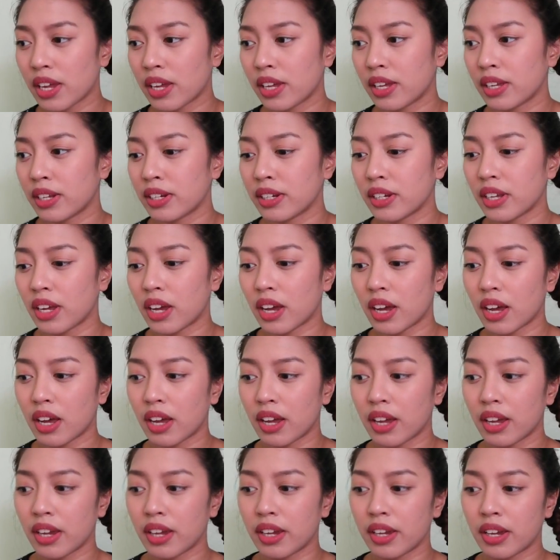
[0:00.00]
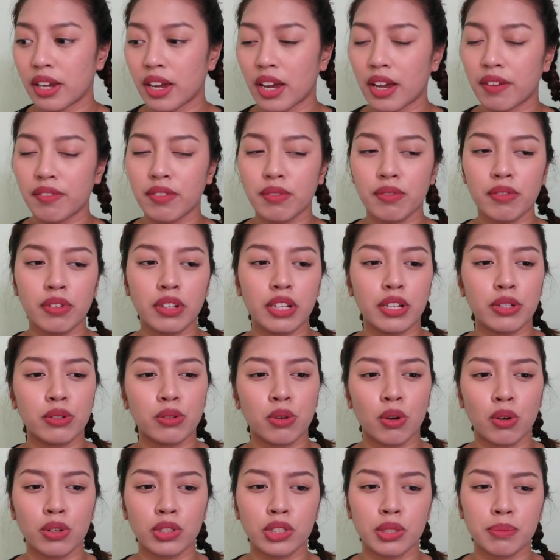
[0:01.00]
and I haven't really
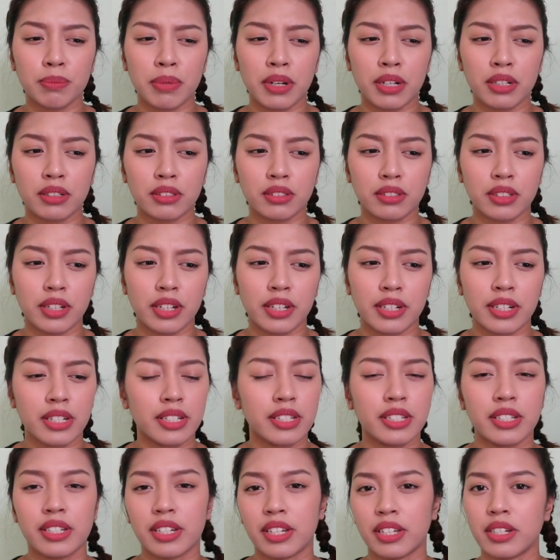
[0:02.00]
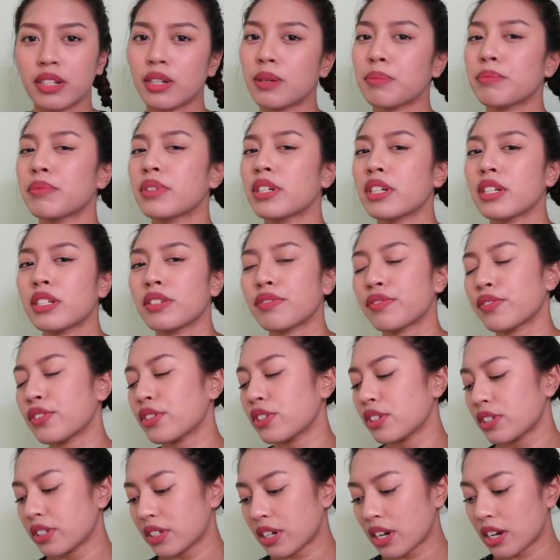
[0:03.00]
talked about any skin updates for
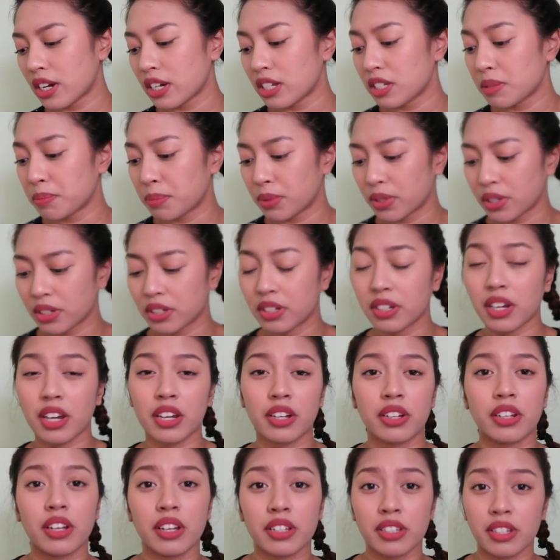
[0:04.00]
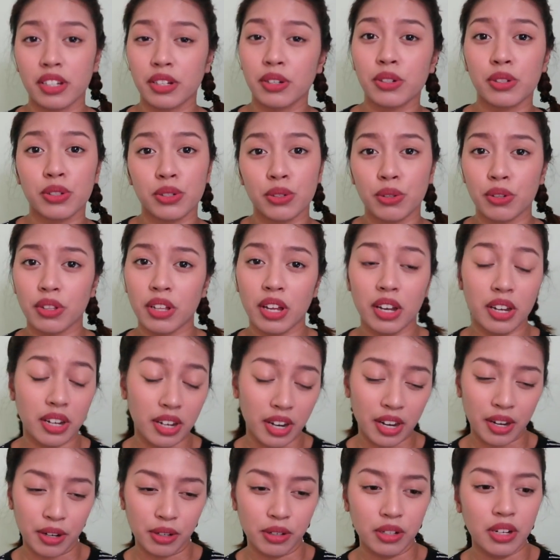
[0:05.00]
you guys, but I guess I could do
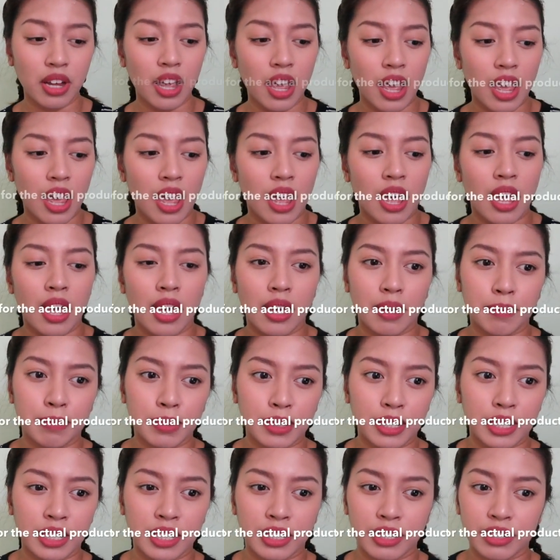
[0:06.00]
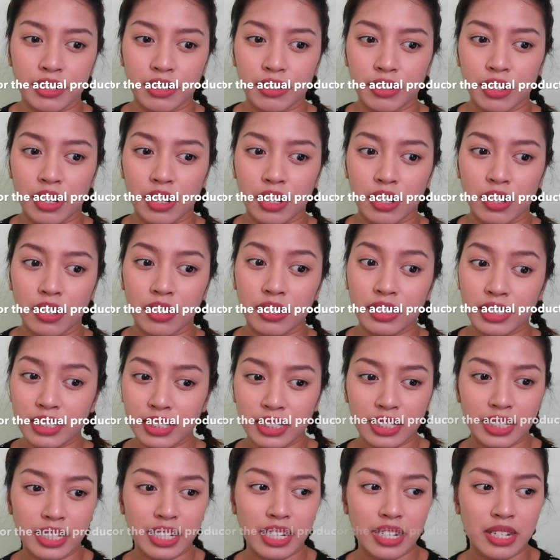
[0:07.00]
that now. But
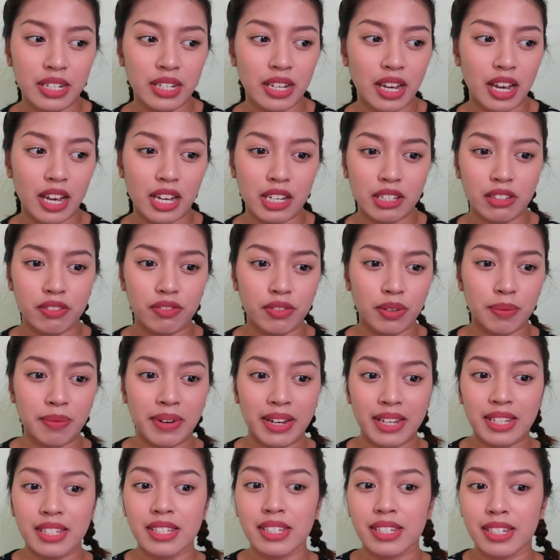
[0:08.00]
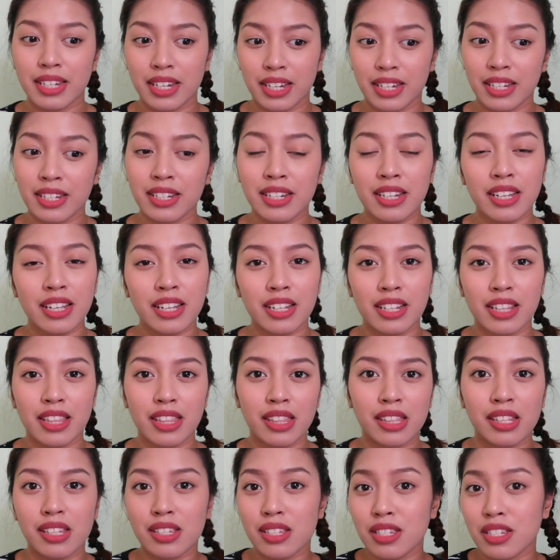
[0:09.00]
honestly, as for my skin,
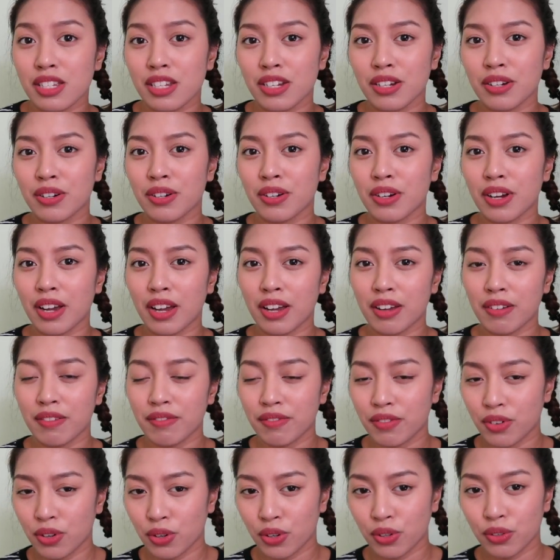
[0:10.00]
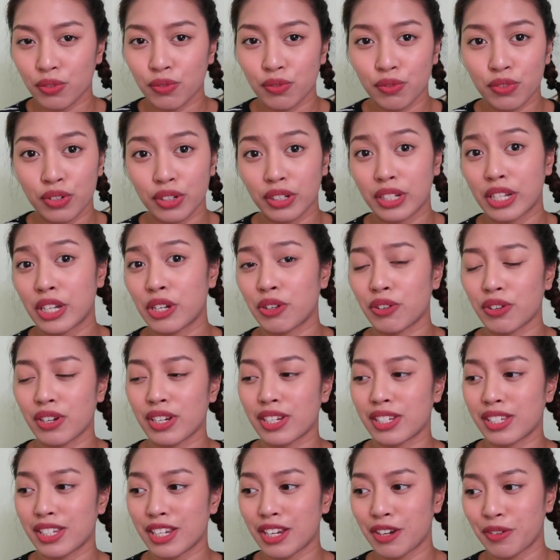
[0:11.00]
this year I've gone really
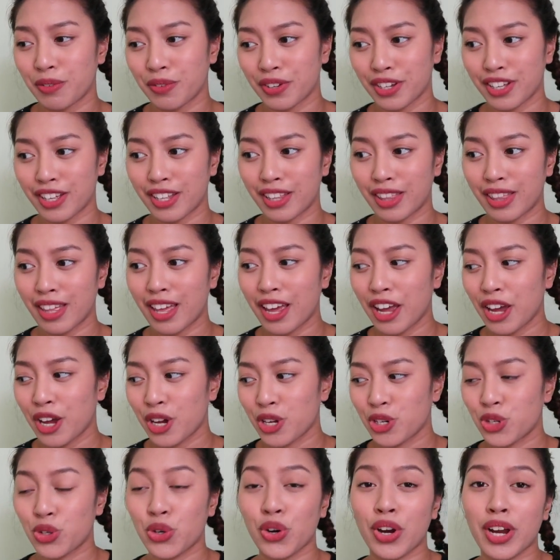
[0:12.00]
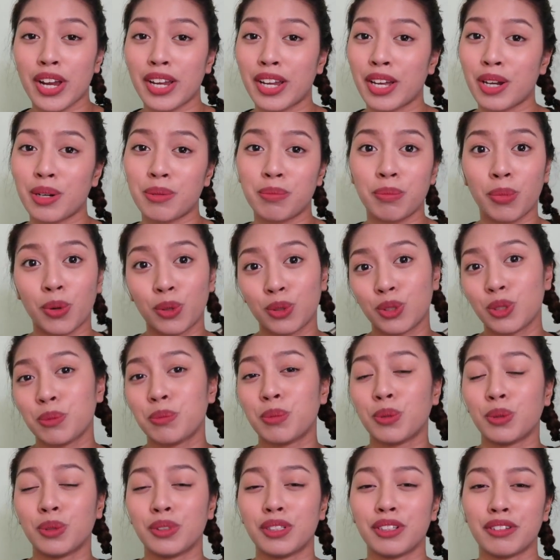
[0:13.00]
crazy with trying out
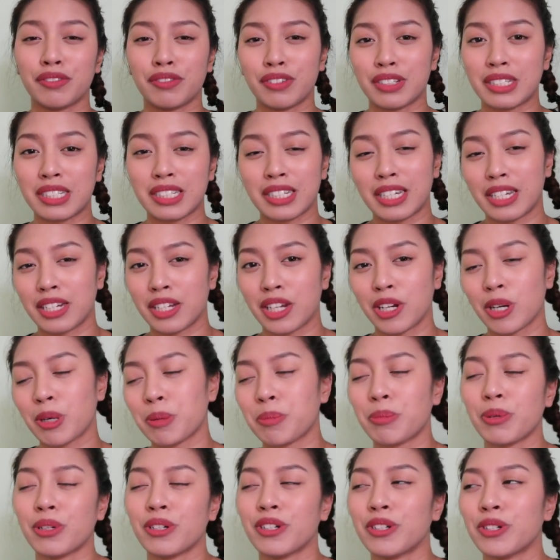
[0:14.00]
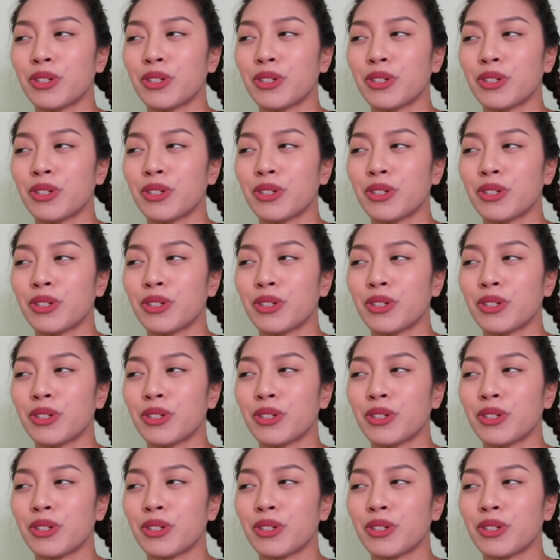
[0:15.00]
multiple different skincare